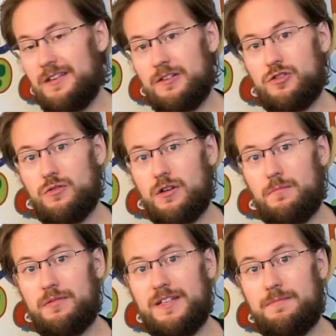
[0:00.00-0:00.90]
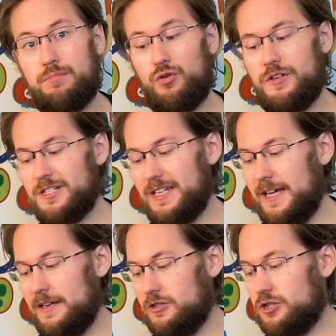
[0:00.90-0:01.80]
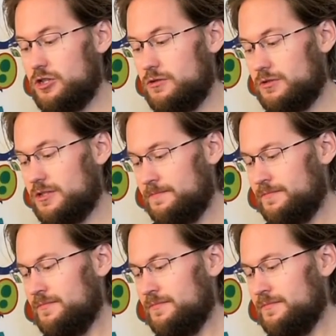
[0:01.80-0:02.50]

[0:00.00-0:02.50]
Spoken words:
into a complete point and shoot.